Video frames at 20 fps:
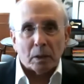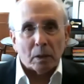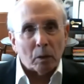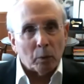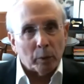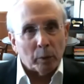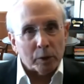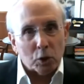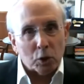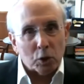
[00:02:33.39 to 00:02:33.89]

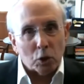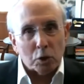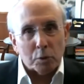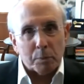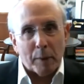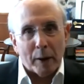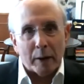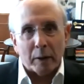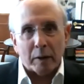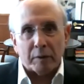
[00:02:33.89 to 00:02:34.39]
When George
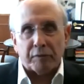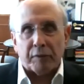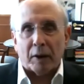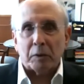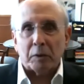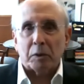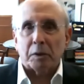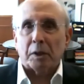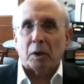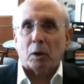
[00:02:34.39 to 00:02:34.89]
Merrick
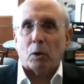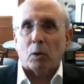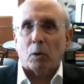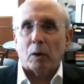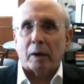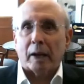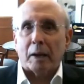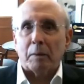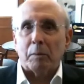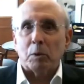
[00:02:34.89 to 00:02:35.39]
founded the
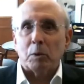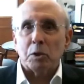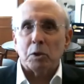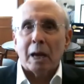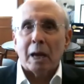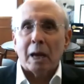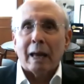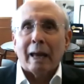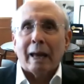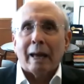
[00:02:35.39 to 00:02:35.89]
Coral Gables
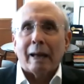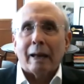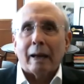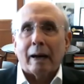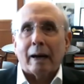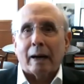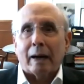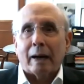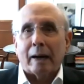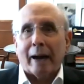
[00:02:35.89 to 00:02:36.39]

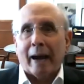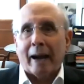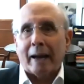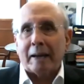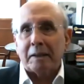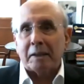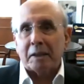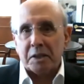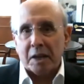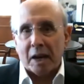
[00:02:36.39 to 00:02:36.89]

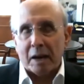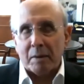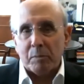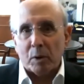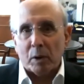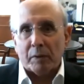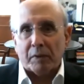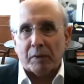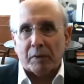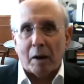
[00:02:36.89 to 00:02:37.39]
and the
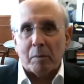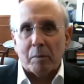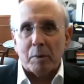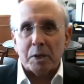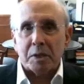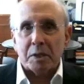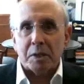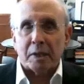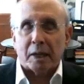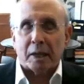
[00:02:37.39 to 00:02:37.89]
Chamber of
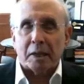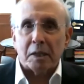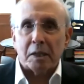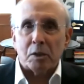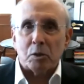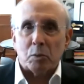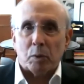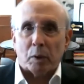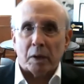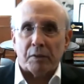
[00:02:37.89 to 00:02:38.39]
Commerce in
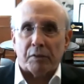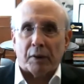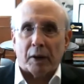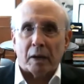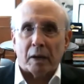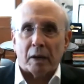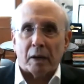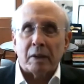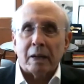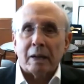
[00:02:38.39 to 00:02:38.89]

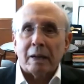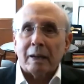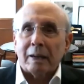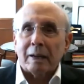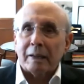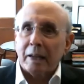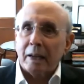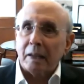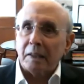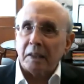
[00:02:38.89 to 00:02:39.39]
1925,
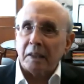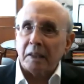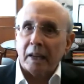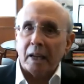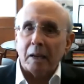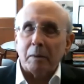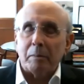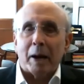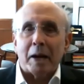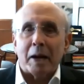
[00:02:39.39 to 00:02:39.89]
little did
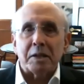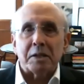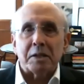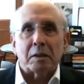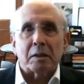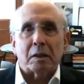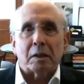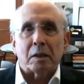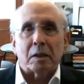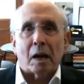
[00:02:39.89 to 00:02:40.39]
he
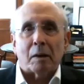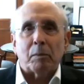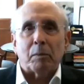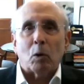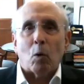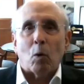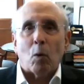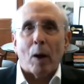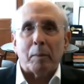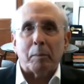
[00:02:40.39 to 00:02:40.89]
imagine the
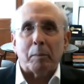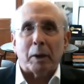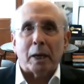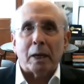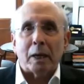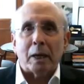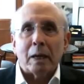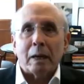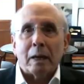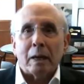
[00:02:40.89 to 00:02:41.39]
double
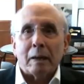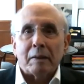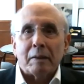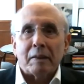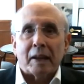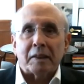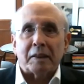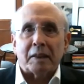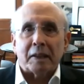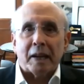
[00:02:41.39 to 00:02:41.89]
whammy
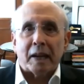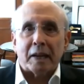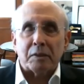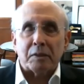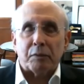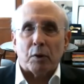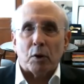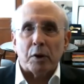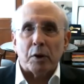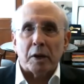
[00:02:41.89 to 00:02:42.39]
that the
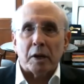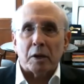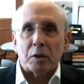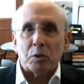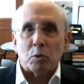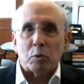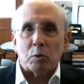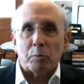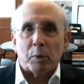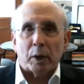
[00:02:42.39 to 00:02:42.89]
next 4
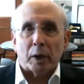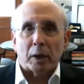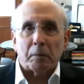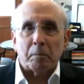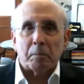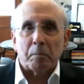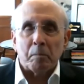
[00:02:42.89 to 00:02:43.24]
years would bring.